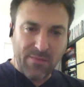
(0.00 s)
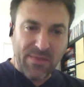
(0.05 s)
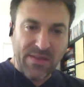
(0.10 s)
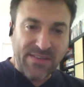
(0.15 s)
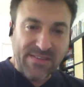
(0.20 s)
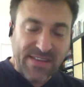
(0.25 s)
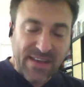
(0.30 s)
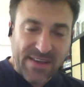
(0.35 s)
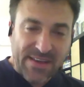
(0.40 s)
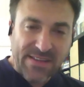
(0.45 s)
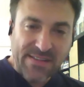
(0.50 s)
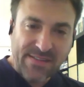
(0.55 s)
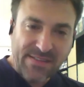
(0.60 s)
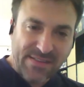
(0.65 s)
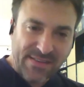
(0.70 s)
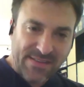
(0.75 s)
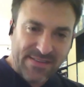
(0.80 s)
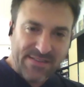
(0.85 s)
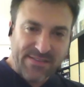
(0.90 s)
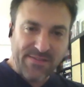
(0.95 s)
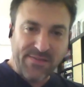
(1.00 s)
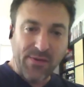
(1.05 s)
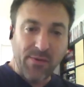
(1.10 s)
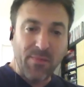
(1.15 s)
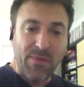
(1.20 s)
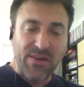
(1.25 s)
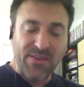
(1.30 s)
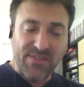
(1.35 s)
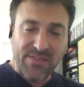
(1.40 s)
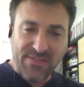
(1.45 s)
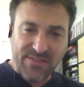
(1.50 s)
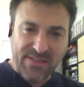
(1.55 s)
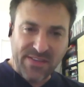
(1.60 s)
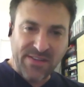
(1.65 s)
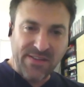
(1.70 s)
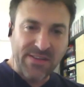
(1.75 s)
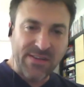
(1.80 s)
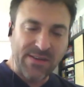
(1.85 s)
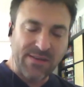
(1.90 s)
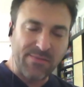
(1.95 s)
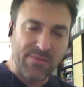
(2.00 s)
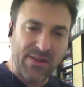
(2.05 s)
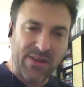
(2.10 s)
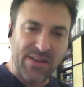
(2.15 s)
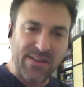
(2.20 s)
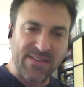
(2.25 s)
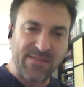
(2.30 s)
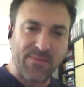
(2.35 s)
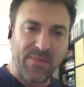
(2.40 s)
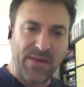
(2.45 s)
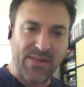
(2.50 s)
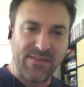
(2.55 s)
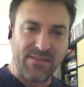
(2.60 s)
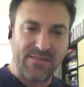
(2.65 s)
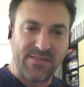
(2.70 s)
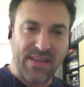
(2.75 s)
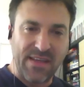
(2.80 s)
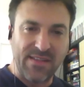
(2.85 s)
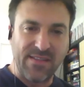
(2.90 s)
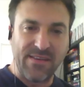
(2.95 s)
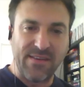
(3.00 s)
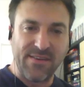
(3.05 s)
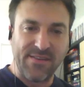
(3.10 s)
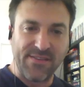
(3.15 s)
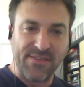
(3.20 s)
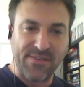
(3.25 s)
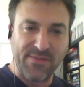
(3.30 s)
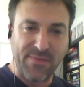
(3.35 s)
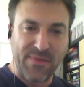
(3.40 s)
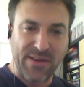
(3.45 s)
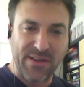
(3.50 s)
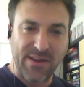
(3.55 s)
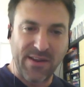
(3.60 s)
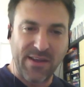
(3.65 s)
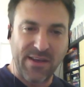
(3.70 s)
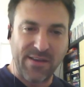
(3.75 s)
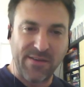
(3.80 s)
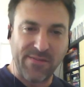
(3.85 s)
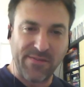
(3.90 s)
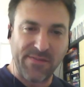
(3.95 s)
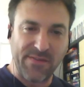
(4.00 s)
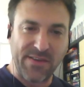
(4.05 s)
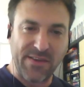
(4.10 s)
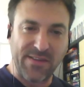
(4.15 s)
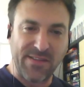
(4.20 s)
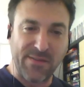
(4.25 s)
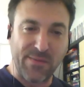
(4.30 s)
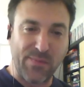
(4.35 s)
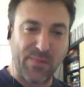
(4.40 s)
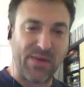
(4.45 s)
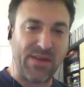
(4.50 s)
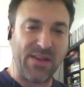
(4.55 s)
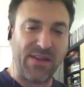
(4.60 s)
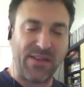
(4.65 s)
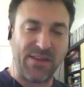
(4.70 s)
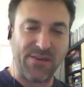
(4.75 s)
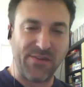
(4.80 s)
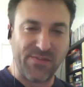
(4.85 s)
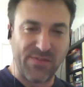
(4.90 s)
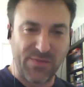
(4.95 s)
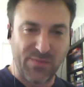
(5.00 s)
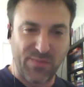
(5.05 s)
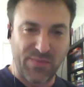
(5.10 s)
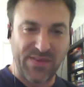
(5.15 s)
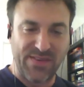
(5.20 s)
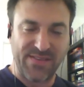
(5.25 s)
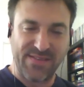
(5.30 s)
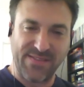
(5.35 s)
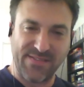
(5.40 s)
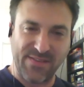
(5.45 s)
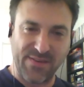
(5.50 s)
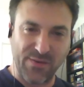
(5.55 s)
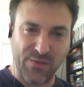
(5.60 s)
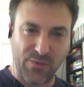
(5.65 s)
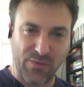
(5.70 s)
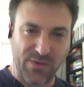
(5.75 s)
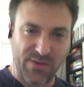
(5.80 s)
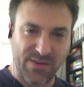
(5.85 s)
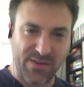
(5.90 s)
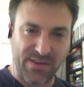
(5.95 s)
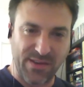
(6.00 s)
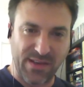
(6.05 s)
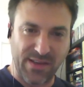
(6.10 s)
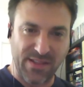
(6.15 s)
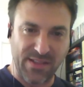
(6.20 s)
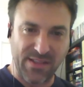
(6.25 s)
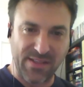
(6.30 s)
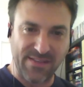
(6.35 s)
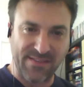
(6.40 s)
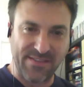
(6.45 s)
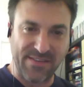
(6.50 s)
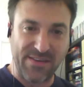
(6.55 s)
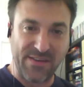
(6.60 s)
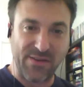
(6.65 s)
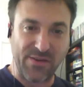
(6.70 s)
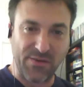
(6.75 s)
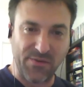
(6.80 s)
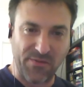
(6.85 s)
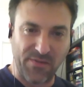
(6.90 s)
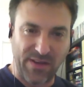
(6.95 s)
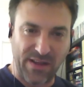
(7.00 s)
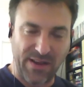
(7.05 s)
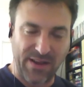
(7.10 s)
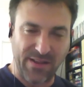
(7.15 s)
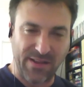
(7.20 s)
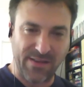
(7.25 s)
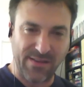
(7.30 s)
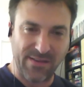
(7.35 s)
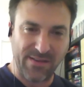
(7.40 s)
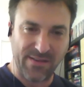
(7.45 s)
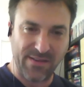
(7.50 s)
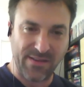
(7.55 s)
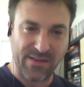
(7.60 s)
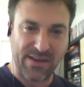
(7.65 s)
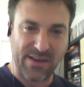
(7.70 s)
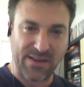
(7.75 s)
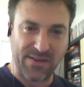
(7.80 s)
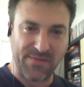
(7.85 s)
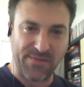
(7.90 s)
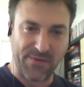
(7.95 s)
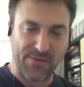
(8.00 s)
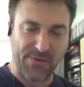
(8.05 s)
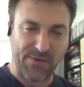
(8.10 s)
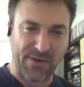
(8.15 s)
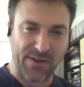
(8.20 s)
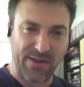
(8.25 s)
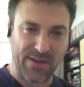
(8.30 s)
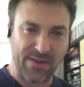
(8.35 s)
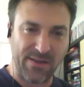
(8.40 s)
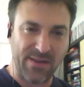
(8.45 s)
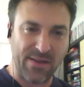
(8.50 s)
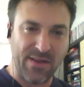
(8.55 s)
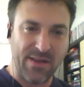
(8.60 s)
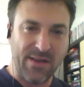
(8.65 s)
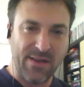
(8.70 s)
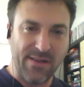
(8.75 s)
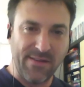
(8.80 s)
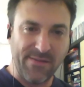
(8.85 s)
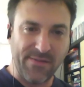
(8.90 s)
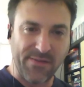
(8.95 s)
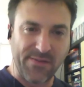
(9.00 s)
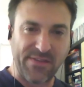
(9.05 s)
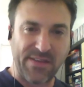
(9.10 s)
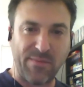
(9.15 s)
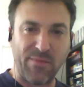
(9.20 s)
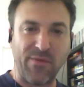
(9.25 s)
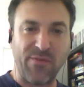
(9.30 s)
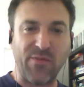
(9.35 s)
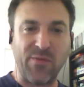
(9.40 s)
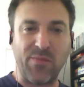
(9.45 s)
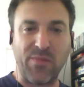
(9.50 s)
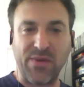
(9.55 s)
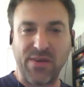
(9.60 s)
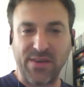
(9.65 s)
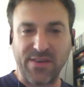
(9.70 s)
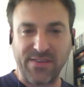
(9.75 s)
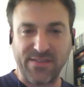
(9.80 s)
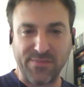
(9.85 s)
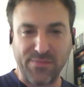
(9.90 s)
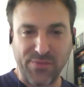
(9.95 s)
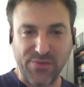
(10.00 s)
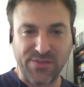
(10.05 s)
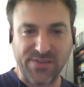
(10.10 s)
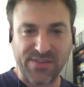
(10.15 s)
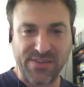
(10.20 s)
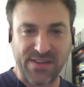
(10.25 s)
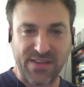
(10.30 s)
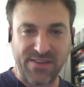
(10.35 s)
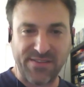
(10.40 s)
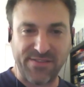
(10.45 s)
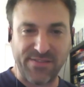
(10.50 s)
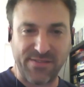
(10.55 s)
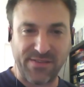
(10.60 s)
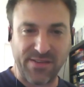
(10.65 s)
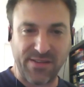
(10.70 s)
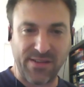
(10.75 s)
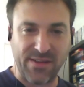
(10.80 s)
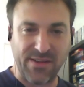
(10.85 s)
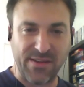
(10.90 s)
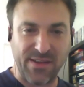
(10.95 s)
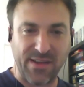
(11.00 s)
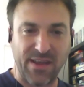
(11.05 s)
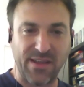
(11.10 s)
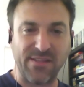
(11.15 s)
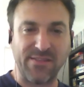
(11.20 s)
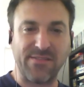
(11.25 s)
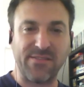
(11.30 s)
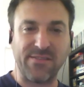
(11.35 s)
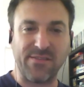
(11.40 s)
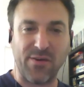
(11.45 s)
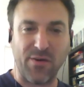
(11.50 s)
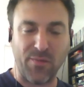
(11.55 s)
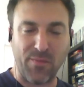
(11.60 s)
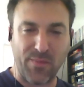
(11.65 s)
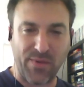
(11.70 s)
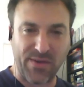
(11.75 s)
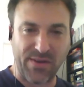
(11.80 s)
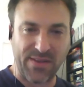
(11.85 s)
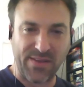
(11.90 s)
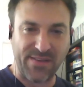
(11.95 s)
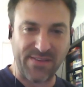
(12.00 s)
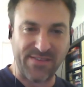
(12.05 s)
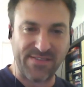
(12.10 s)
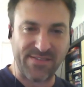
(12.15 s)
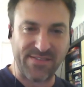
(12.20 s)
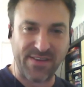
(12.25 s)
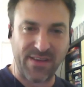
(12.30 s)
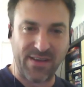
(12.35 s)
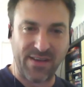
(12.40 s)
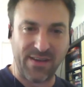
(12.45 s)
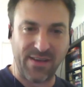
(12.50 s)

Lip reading: I'm a scientist from Argentina, but I spent 10 years of my life in the belly of the beast, working in the Silicon Valley in California for some of the biggest multinational health companies